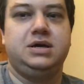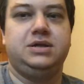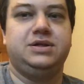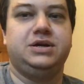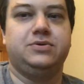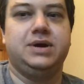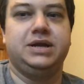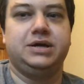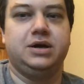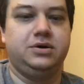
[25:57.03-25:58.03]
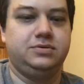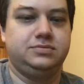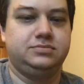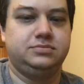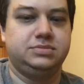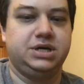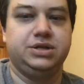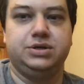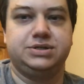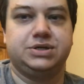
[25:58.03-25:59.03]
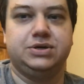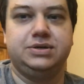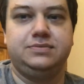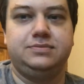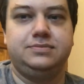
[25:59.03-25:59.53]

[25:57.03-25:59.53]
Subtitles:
You think you're ready to go. Gun looks good.